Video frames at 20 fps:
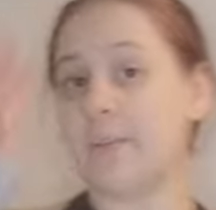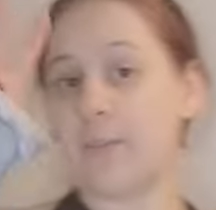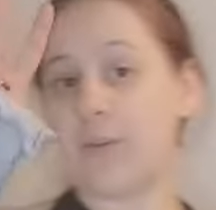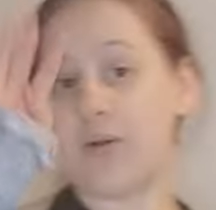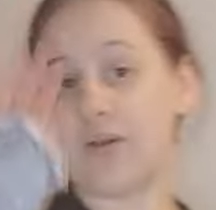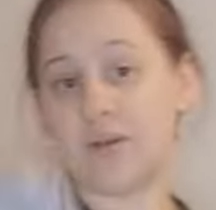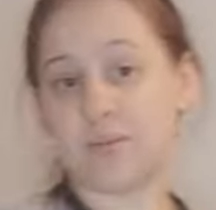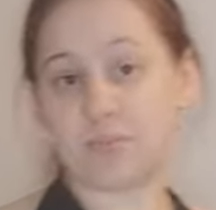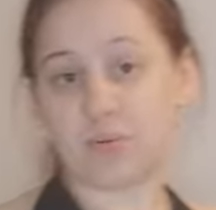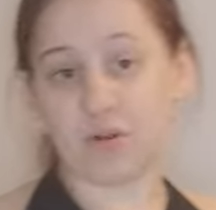
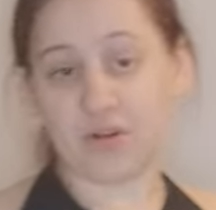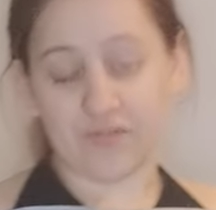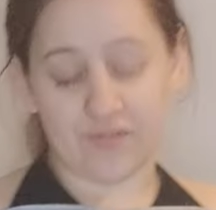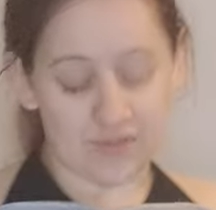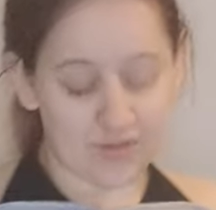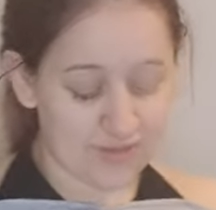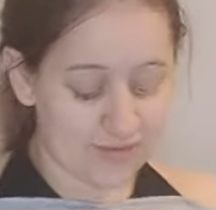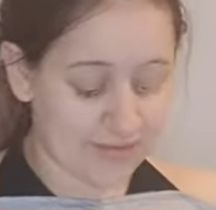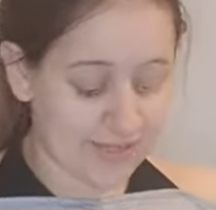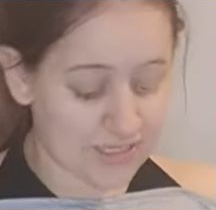Point
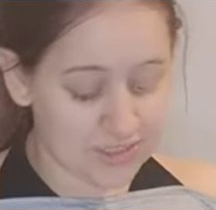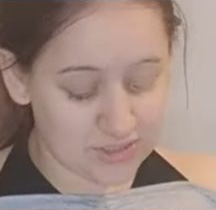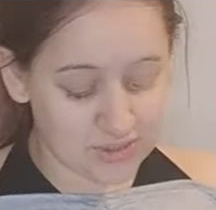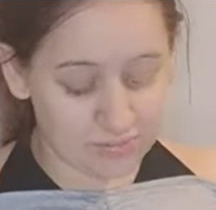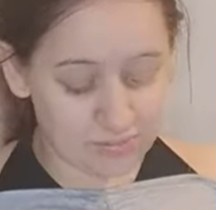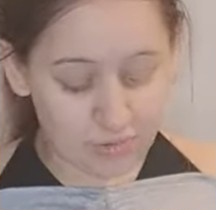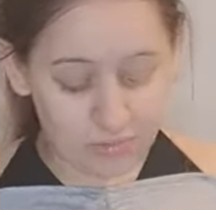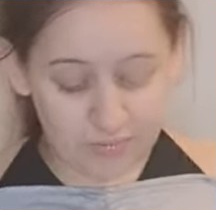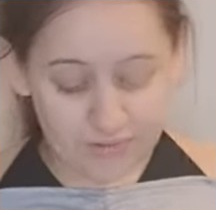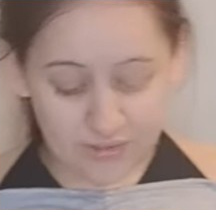proven. That's
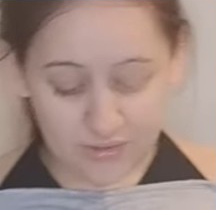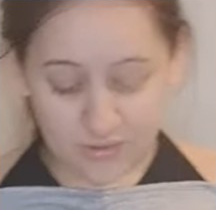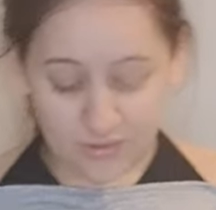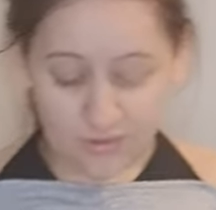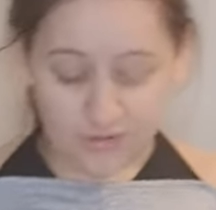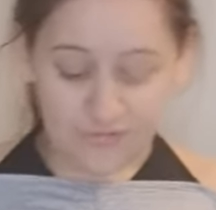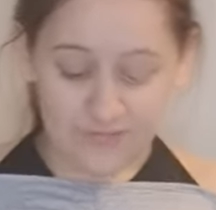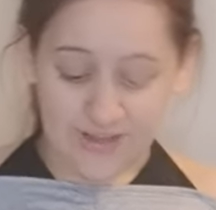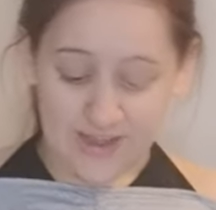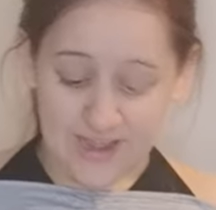probably
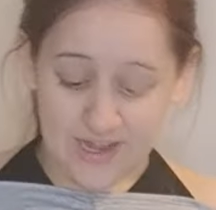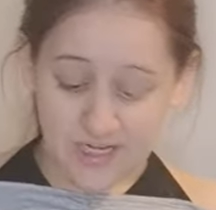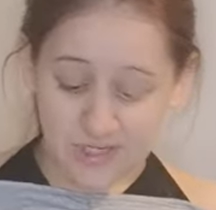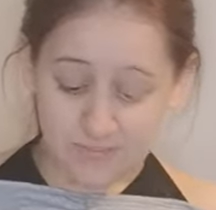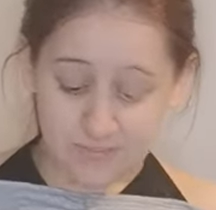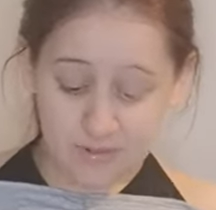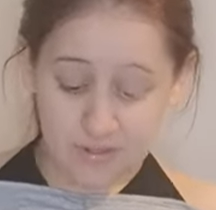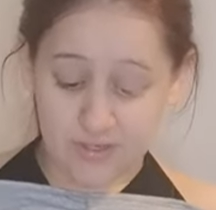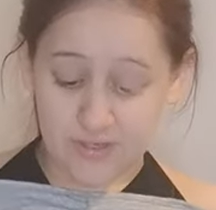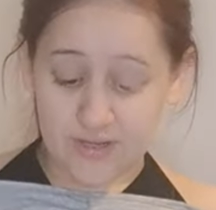not a fact,
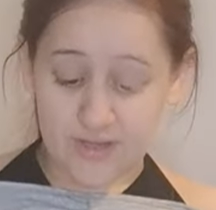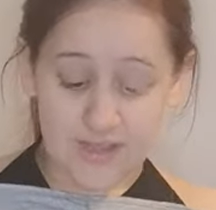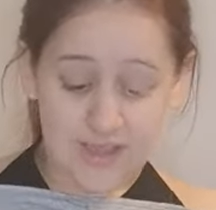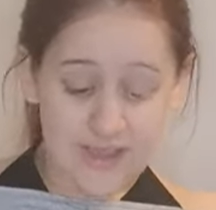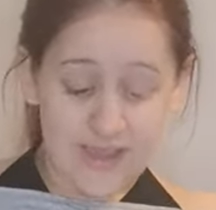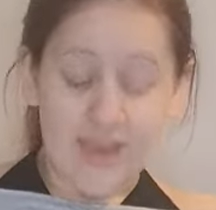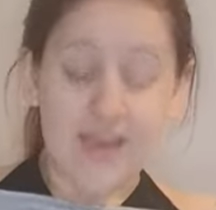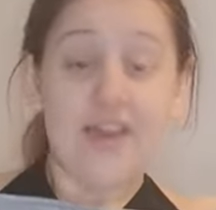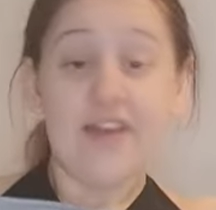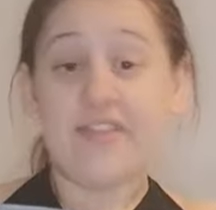but
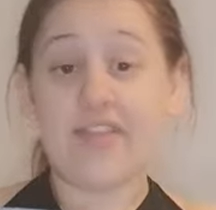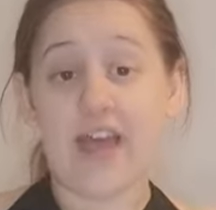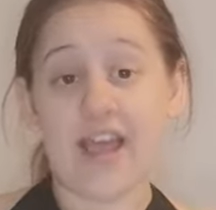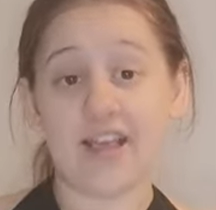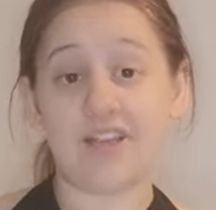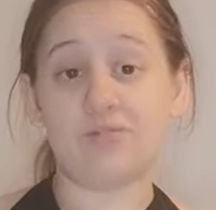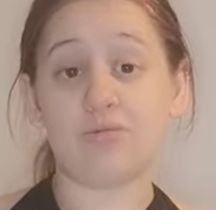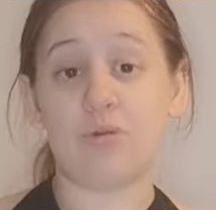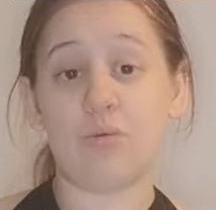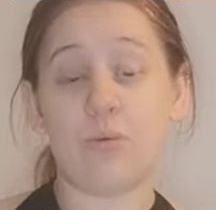that
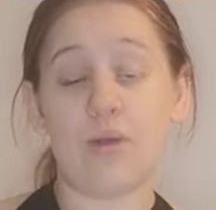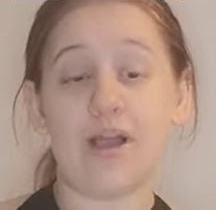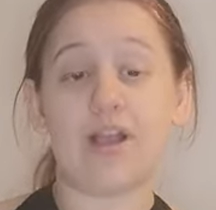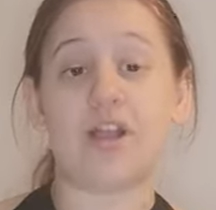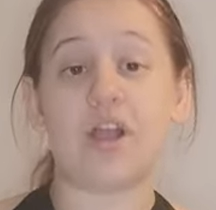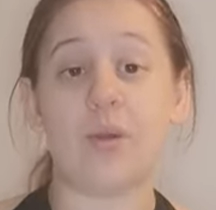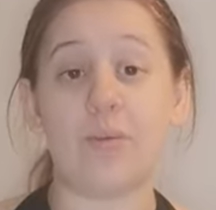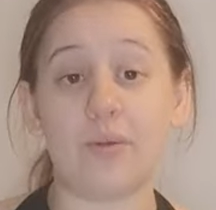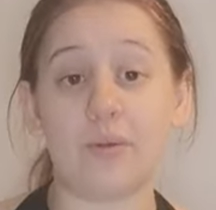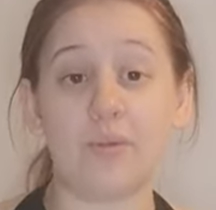is what we're
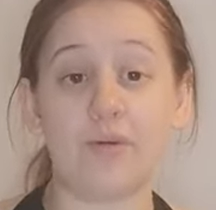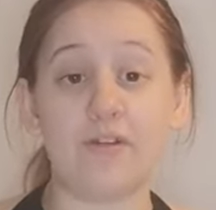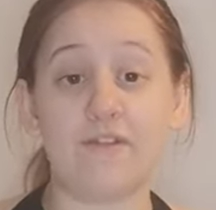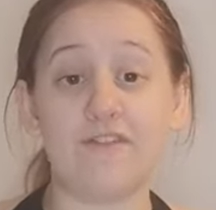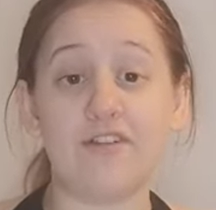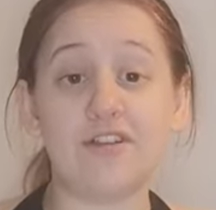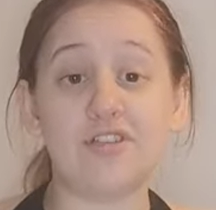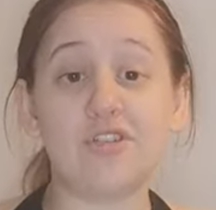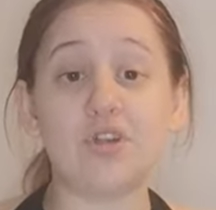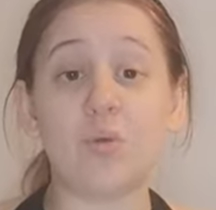going with.
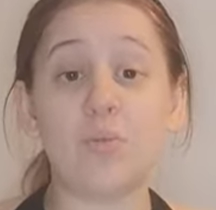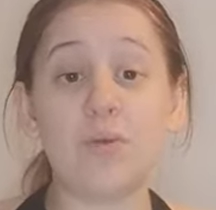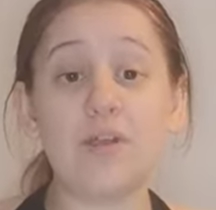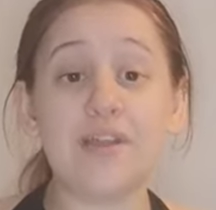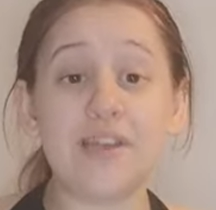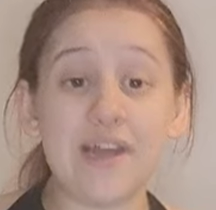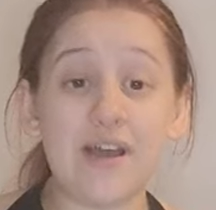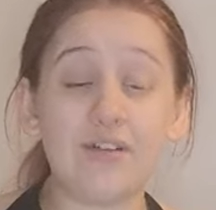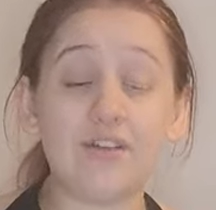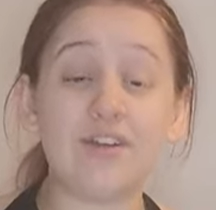And so we
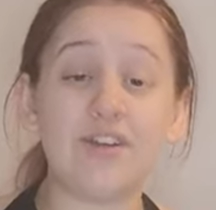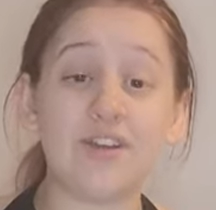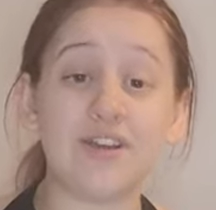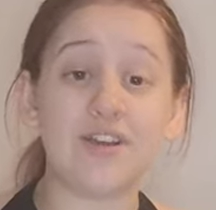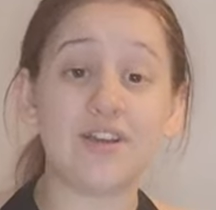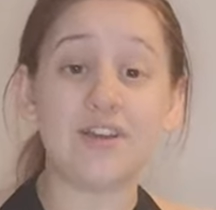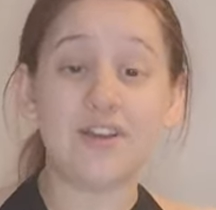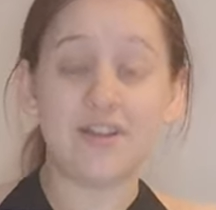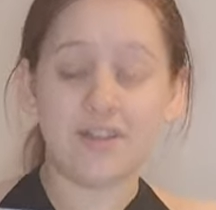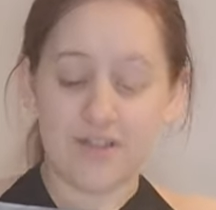are now
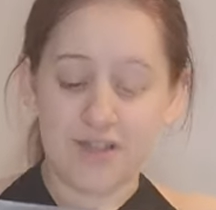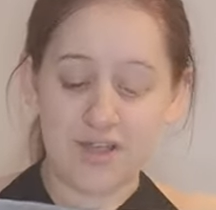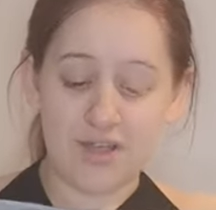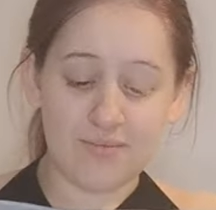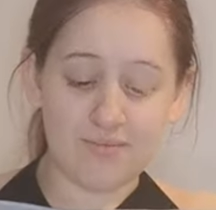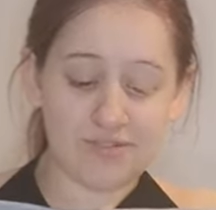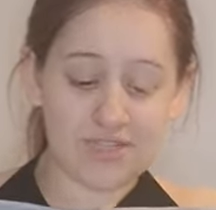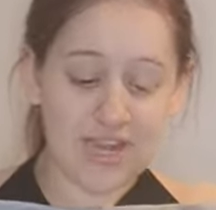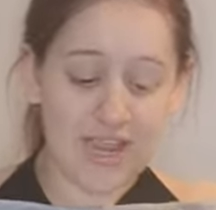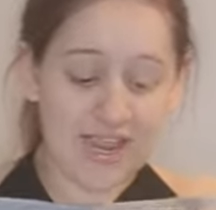gonna
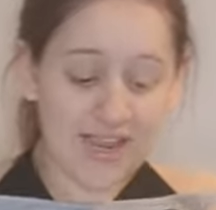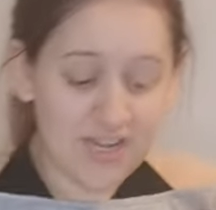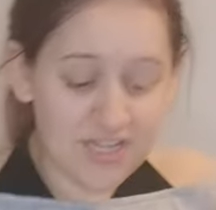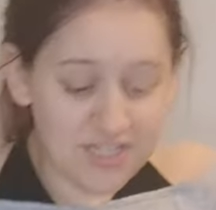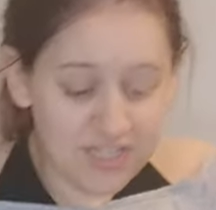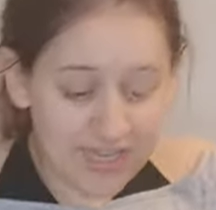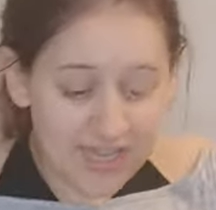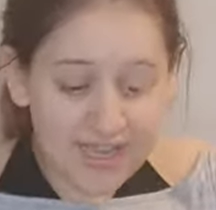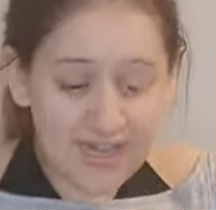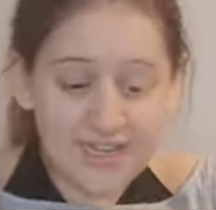change
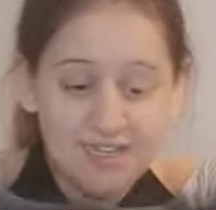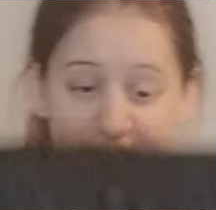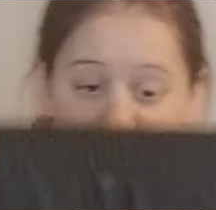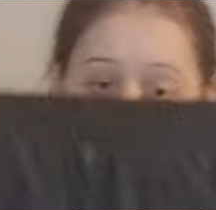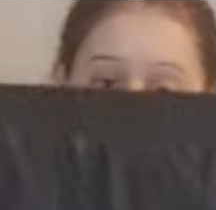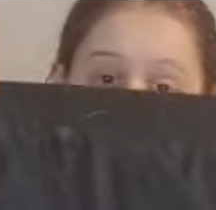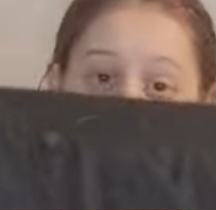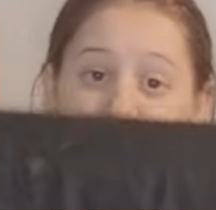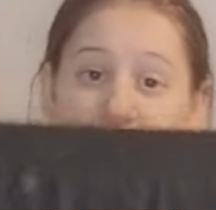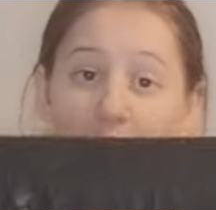again into
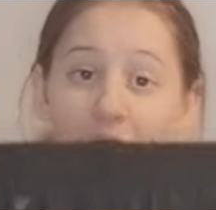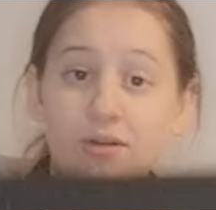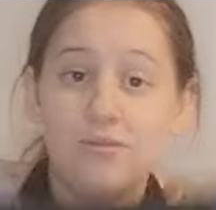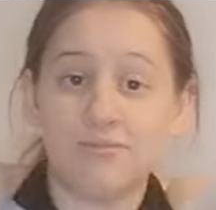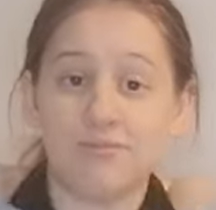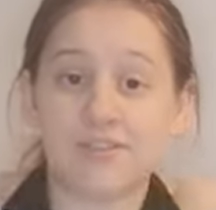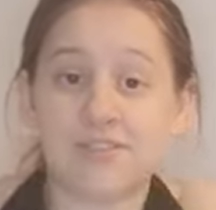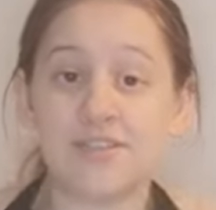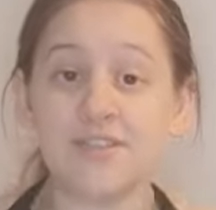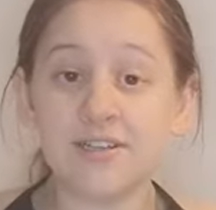these
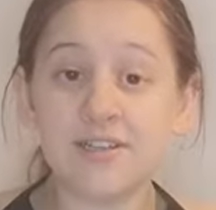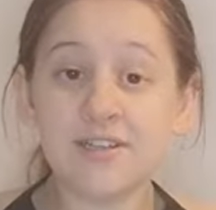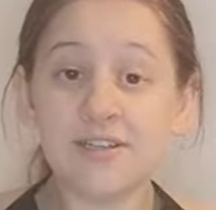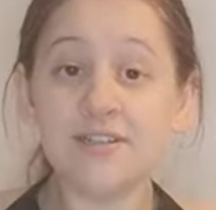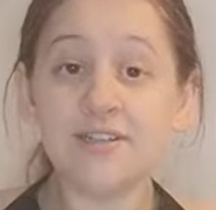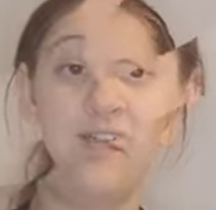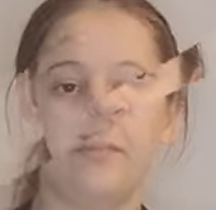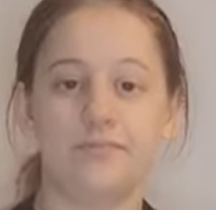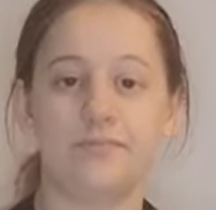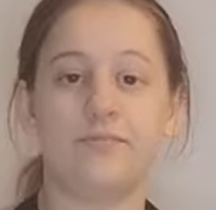bottoms.
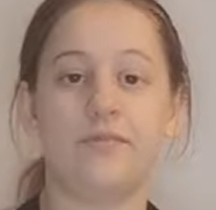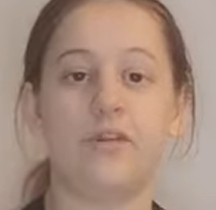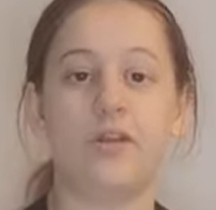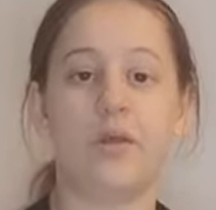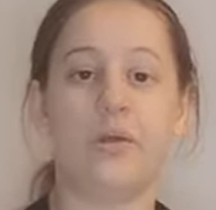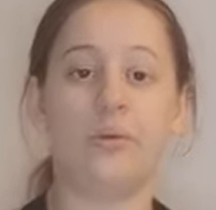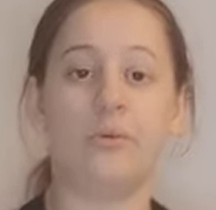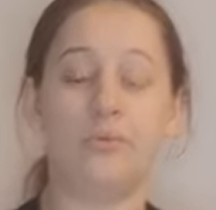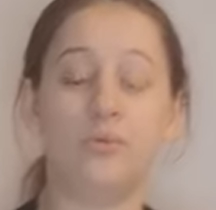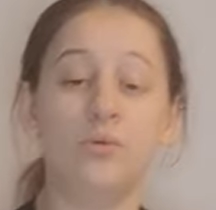
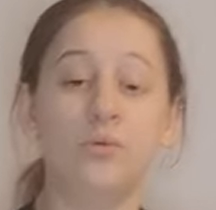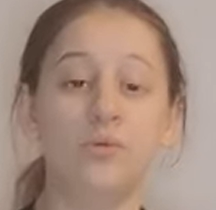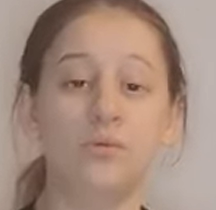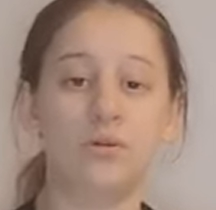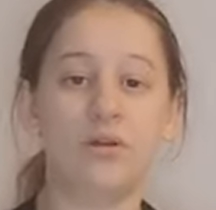Woo.